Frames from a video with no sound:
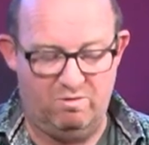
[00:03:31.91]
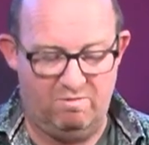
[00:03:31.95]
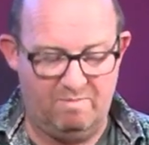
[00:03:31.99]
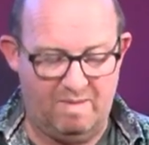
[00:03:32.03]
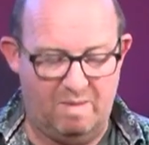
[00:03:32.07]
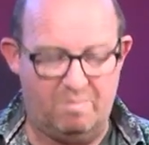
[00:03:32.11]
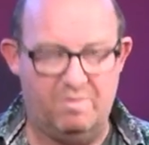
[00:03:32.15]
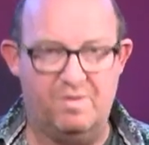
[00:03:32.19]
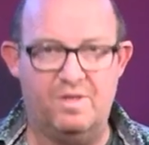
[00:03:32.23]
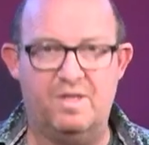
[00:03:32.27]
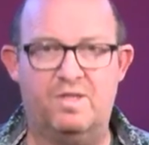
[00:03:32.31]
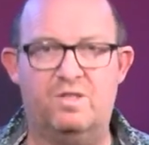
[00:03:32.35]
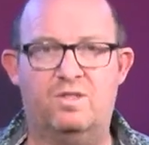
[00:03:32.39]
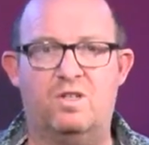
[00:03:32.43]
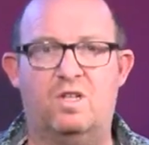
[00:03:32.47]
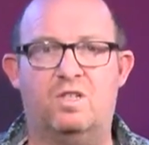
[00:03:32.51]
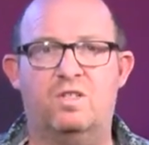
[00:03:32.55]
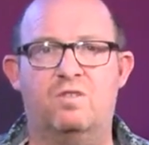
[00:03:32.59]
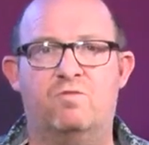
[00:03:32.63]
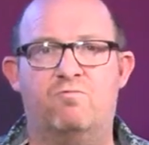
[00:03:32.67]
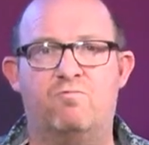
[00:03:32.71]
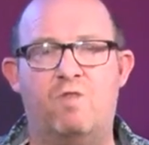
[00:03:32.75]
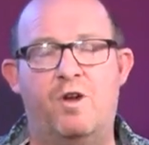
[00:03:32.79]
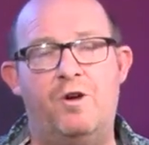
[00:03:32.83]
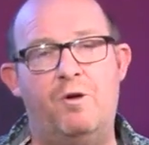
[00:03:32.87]
Remember, this
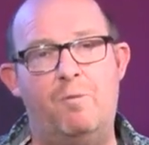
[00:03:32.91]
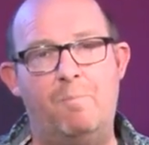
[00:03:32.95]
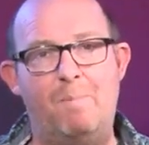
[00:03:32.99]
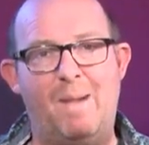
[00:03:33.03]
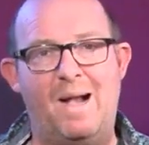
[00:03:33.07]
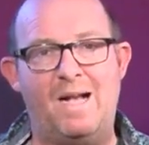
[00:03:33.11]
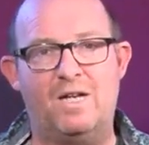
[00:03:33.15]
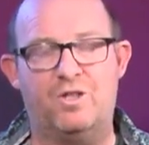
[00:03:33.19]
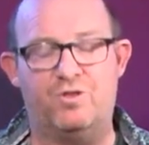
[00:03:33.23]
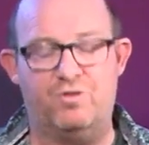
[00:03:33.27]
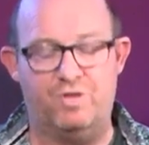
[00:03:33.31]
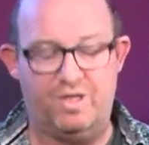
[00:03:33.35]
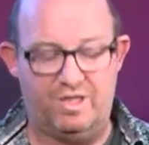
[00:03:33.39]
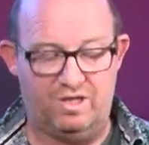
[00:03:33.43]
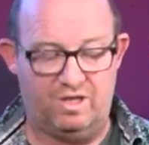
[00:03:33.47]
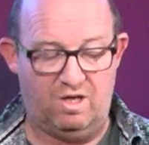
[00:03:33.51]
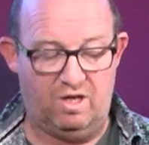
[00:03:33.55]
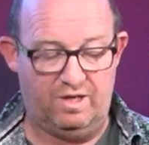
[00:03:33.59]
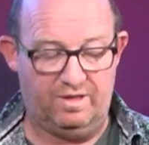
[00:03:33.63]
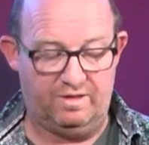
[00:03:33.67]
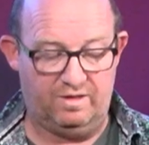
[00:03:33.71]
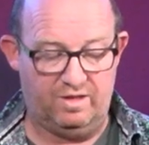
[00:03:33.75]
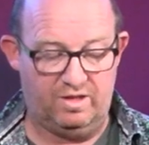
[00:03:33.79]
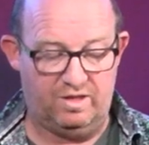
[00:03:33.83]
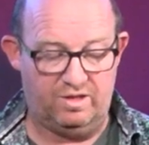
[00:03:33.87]
doesn't run on batteries
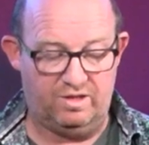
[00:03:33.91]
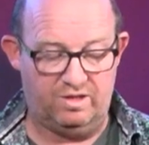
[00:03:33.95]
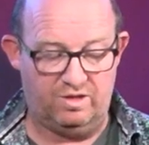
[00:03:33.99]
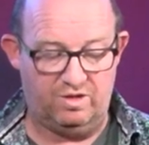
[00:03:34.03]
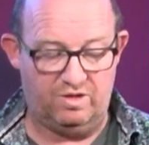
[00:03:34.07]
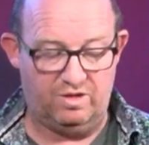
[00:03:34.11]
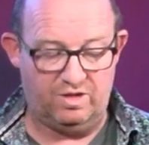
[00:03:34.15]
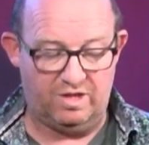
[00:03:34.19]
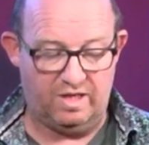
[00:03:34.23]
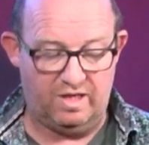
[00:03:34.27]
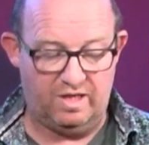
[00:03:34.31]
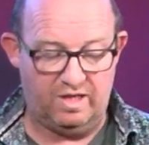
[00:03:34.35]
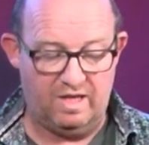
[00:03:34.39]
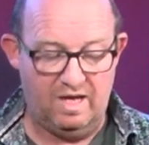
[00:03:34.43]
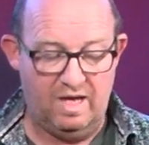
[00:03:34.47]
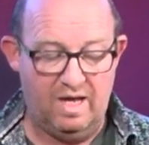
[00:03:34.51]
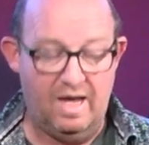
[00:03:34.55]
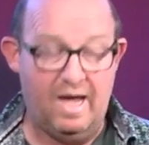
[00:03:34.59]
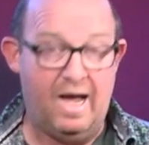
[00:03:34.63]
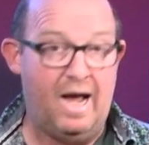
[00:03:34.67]
like the circuit.